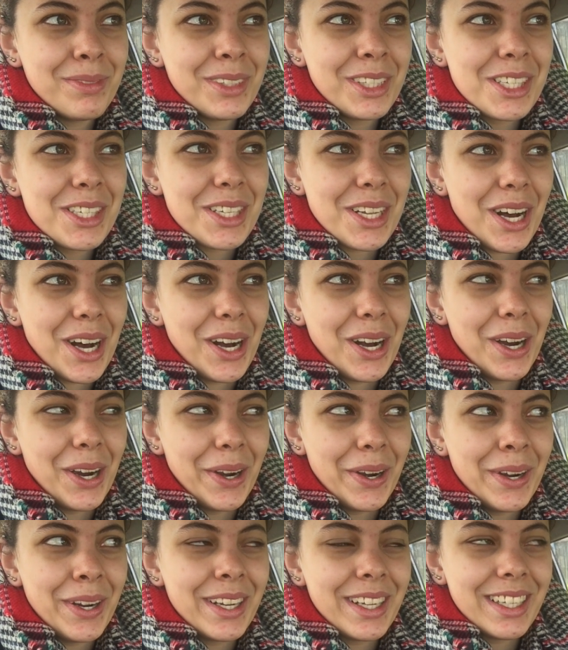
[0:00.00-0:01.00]

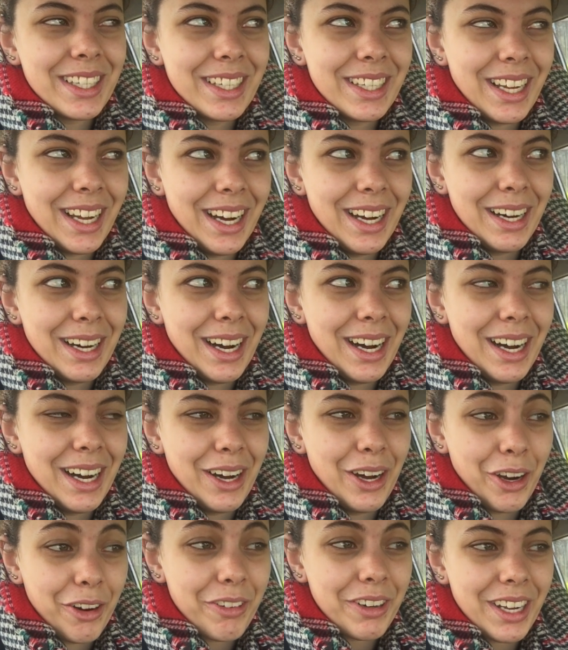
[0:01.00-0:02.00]
So yeah,
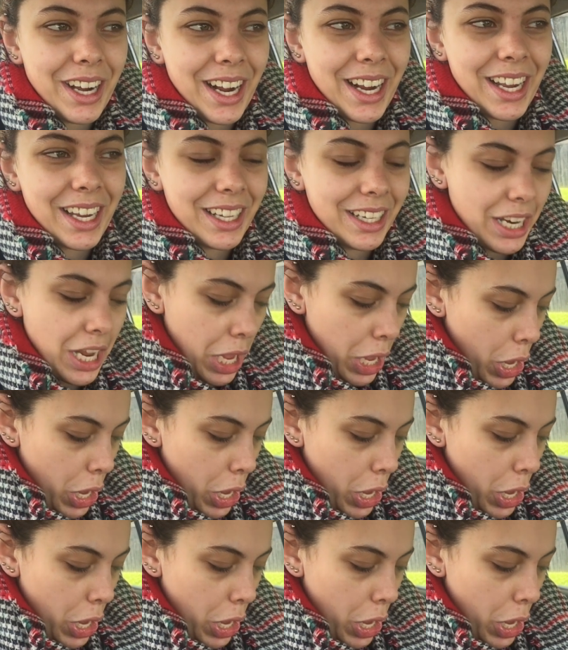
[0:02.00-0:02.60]
hopefully I can